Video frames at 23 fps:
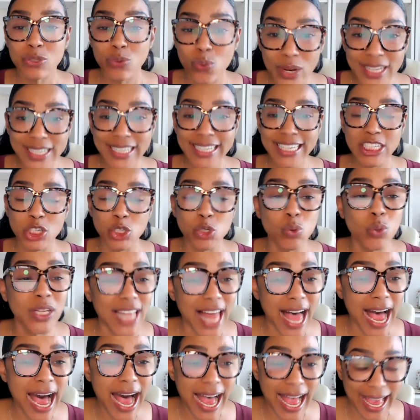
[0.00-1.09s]
willing to
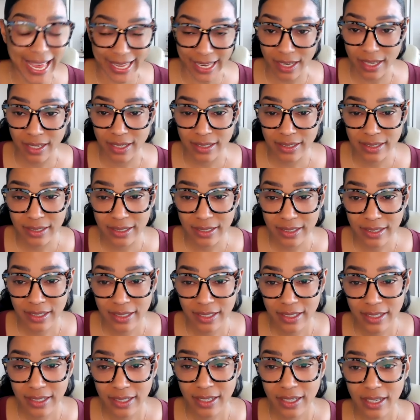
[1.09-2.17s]
lie
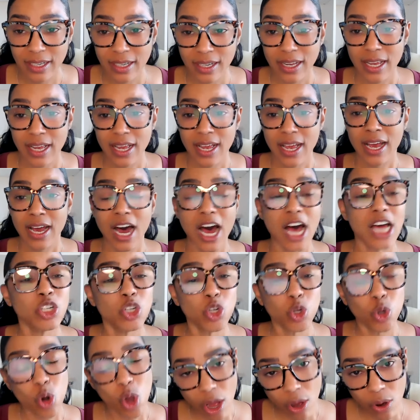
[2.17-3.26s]

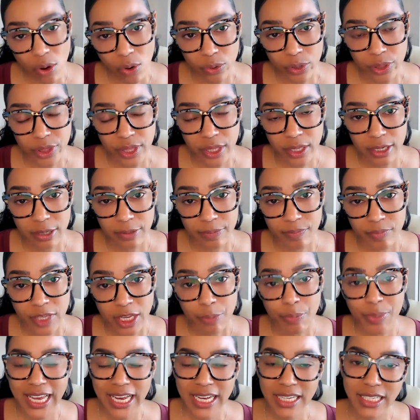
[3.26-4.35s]
under oath
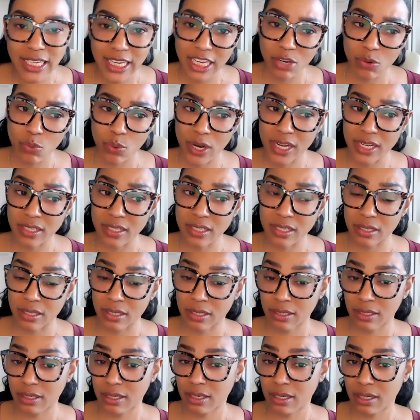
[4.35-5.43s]
because he was
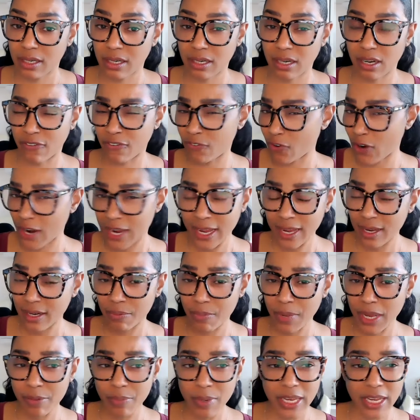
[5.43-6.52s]
afraid,
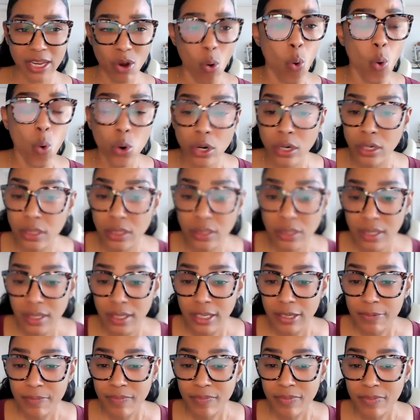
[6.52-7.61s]
maybe, or
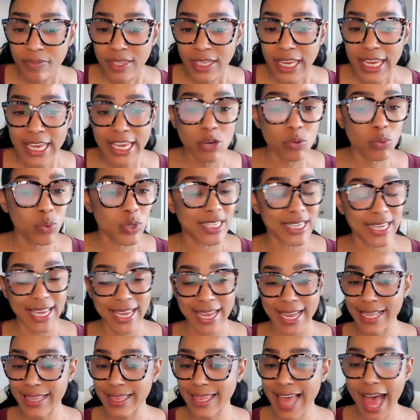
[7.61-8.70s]
he was
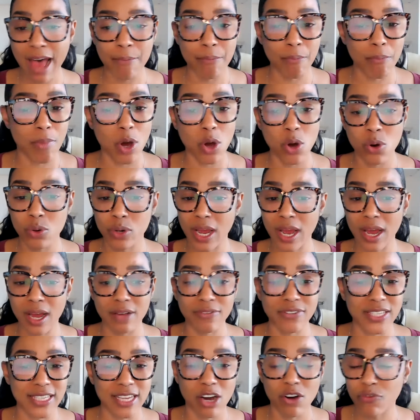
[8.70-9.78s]
in that mode of
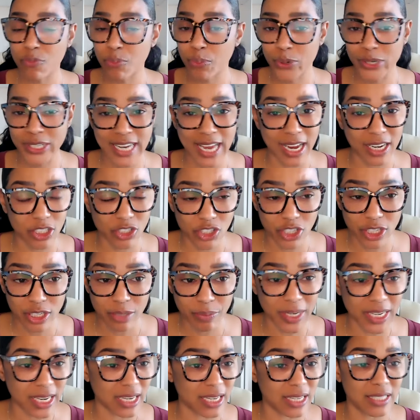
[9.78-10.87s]
self protection
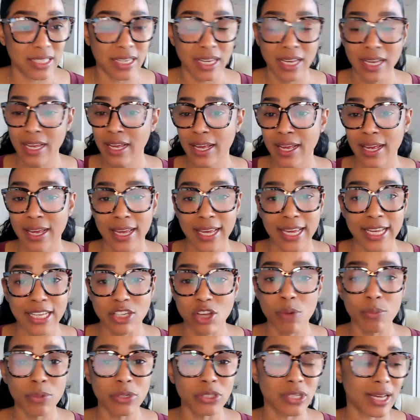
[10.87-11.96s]
because he's
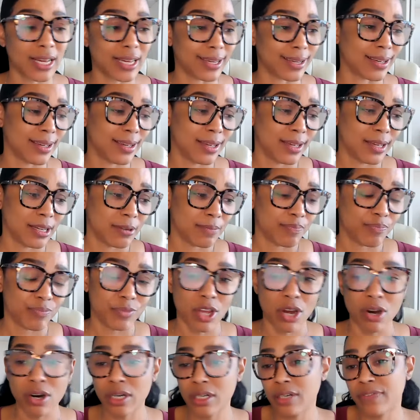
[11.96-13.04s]
almost like,
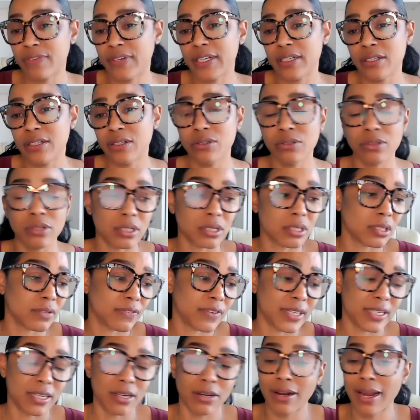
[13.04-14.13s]
darned if I do, darned if I
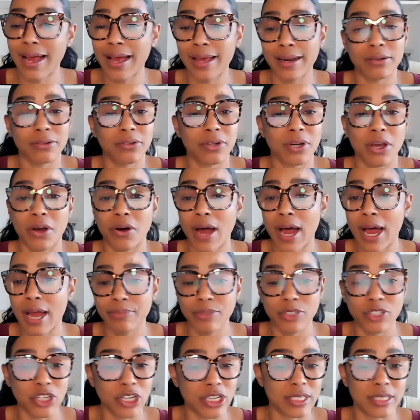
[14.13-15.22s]
don't. I don't know. I'm
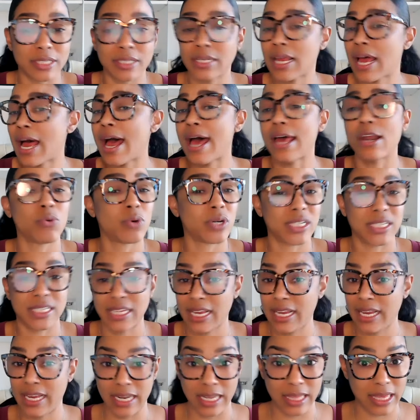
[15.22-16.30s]
just, I don't want to
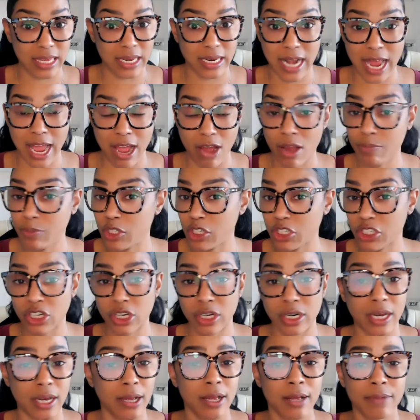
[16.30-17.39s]
say anything now. I'm just going
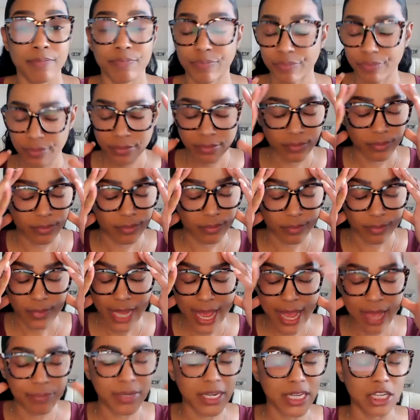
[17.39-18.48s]
to
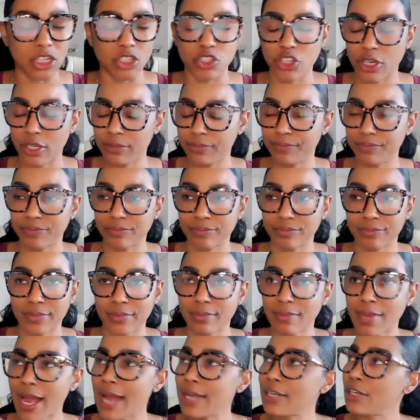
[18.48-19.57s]
amnesia.
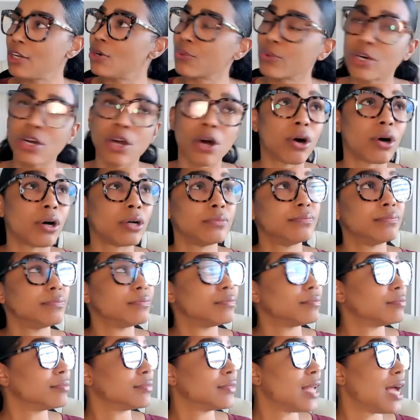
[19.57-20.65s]
I don't recall.
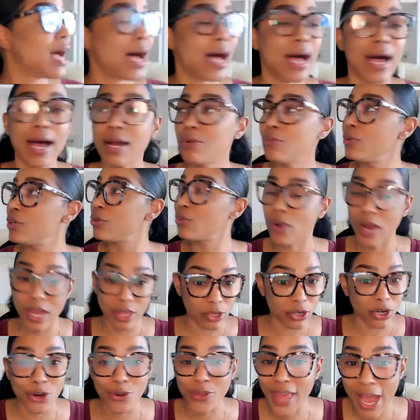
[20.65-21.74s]
I would rather
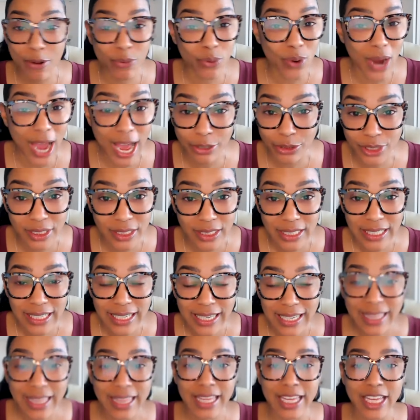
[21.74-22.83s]
go that route
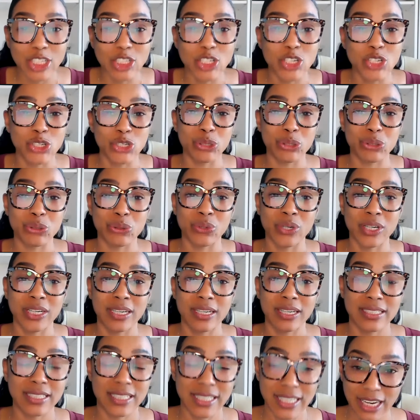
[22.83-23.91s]
than to
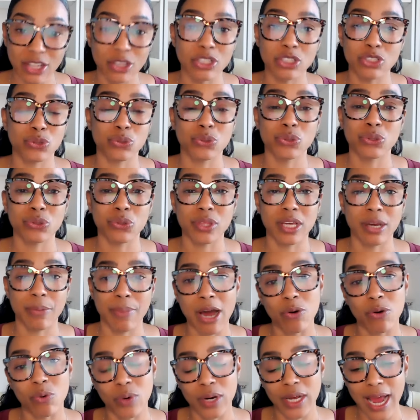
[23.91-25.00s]
tell the truth
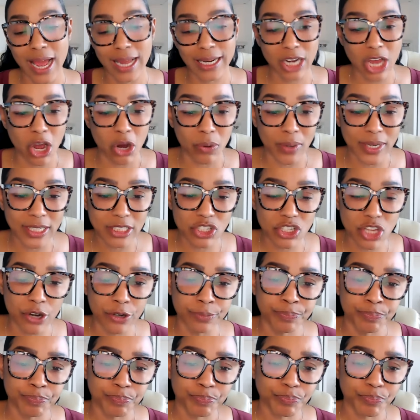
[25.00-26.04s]
about what I know. And so